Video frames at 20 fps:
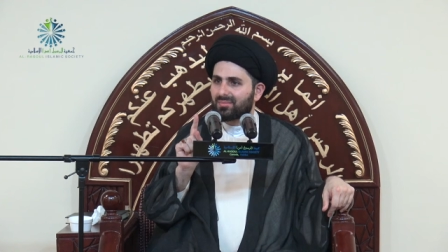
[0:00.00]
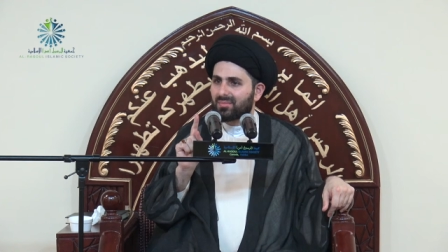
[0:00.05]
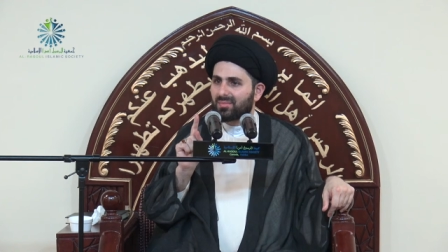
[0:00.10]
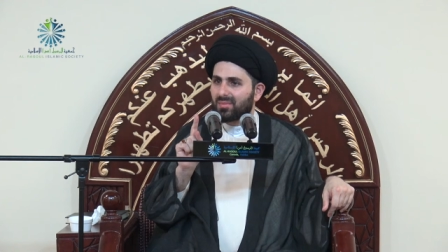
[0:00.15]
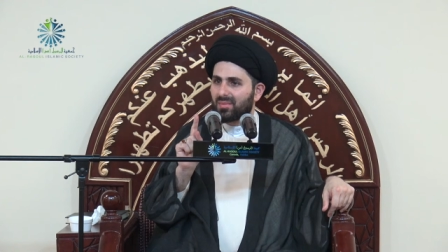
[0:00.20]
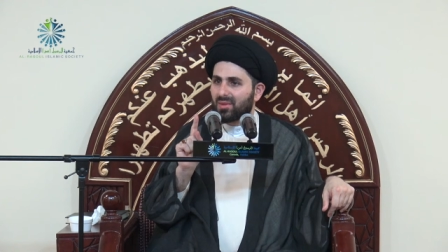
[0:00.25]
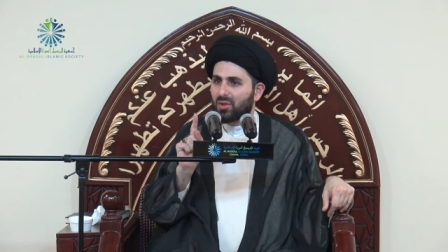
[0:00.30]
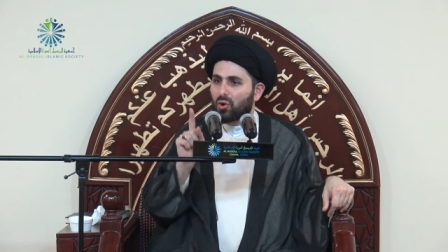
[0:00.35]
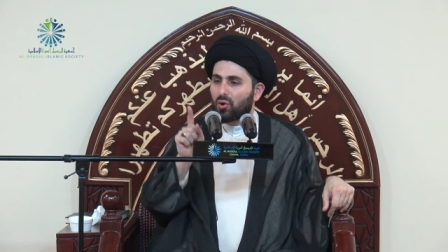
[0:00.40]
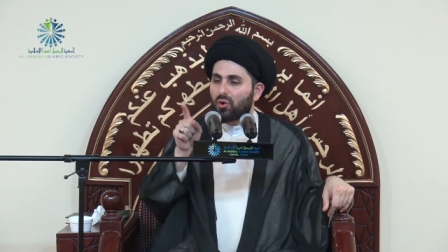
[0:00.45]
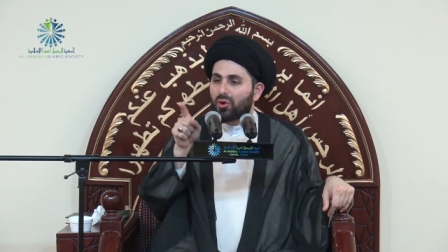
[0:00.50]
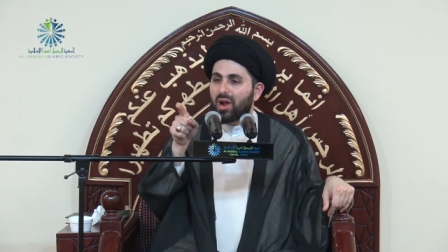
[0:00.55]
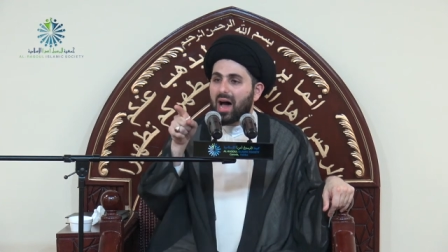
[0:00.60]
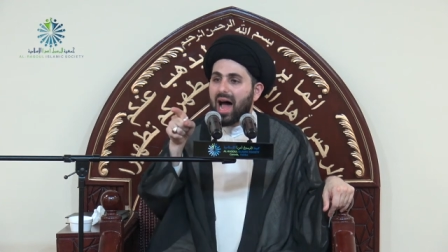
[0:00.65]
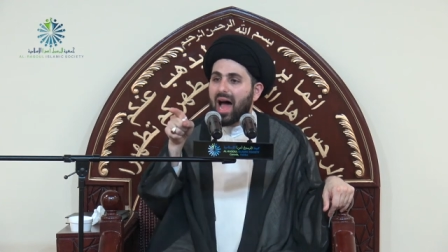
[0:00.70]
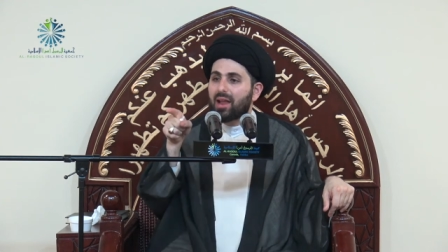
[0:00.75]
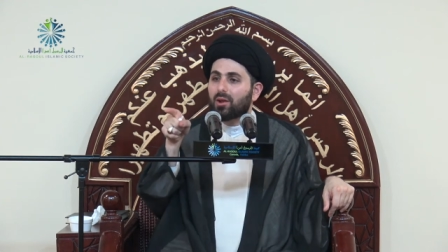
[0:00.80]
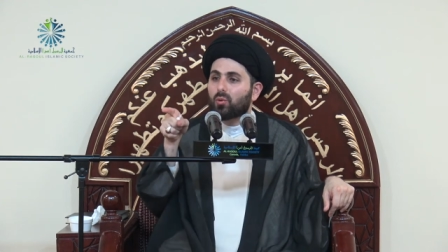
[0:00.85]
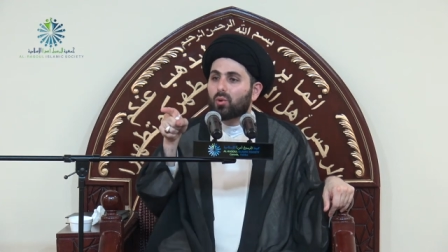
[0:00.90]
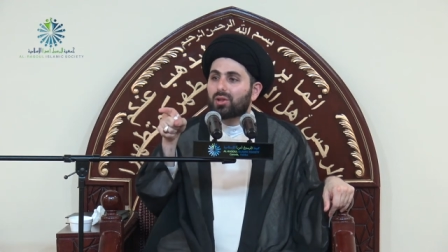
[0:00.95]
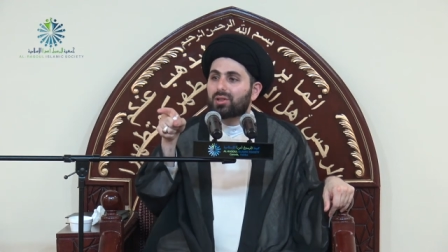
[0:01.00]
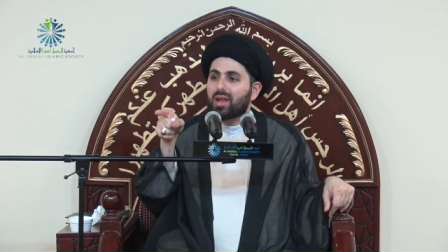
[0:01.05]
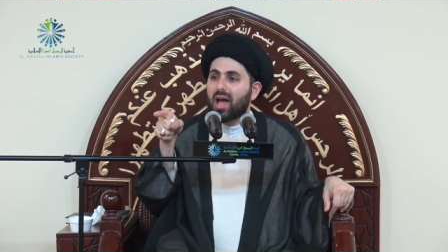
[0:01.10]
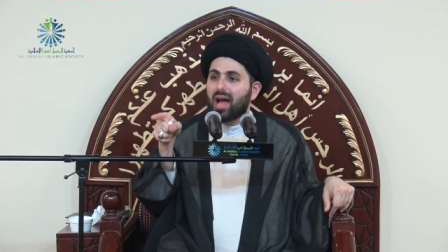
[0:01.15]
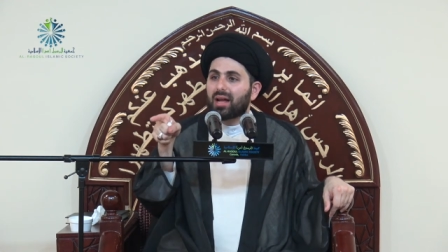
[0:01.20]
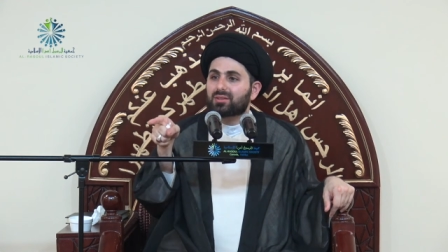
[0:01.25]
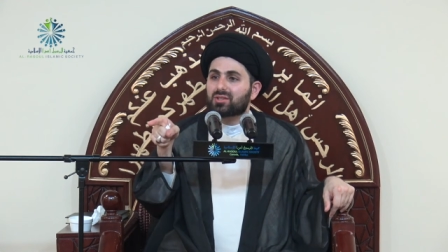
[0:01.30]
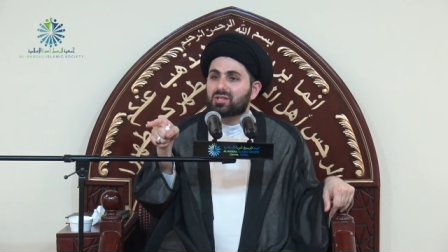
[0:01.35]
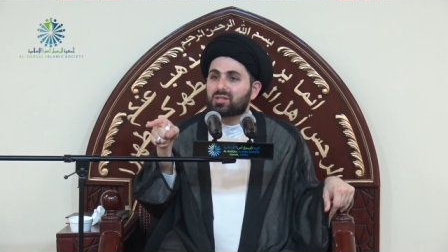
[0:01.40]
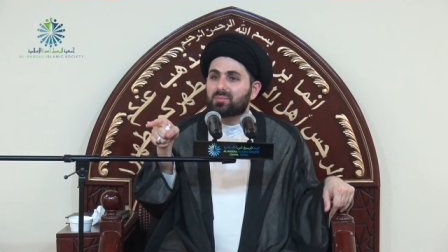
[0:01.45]
The Quran will
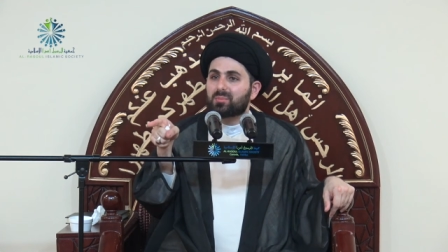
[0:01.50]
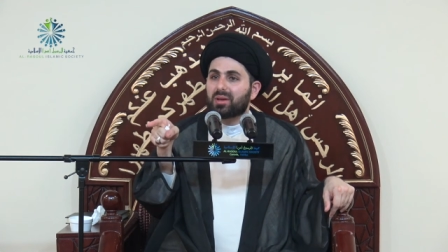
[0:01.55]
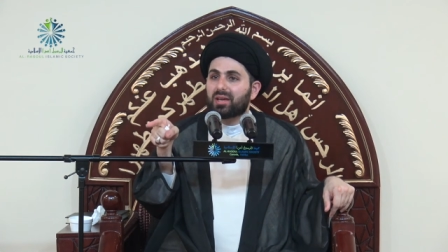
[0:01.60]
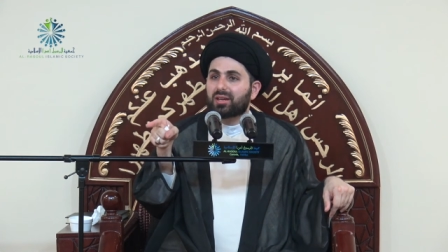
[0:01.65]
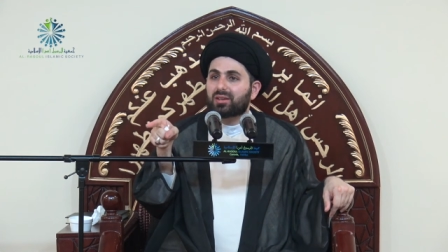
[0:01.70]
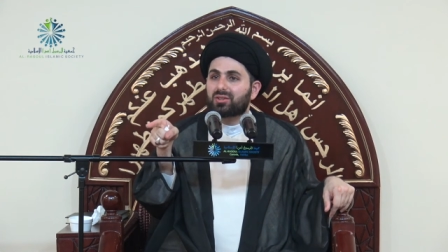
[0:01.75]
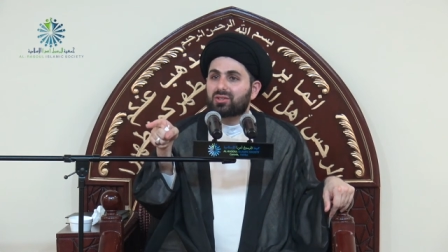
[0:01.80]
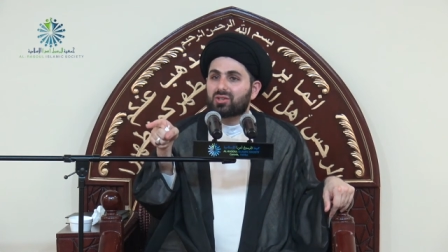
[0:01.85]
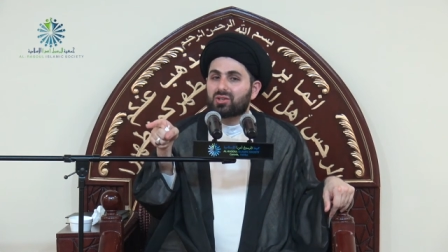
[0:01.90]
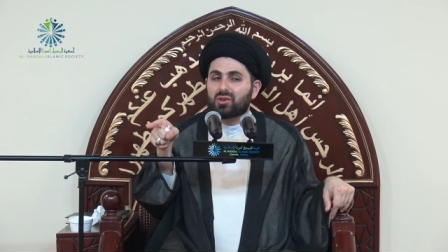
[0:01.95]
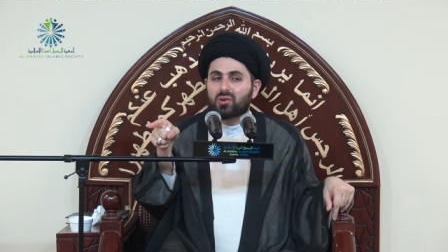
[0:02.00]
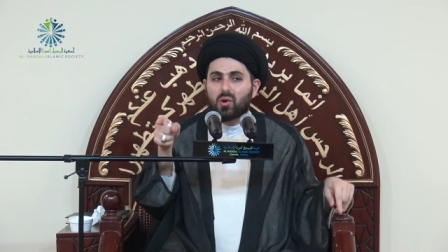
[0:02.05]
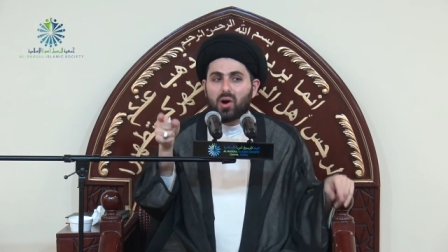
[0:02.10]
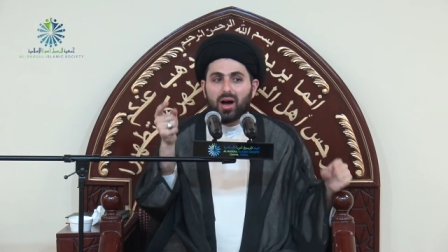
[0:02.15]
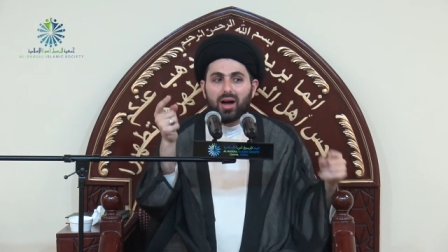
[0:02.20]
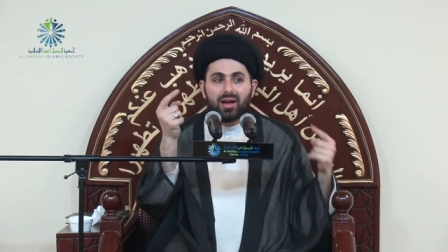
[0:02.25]
not speak to you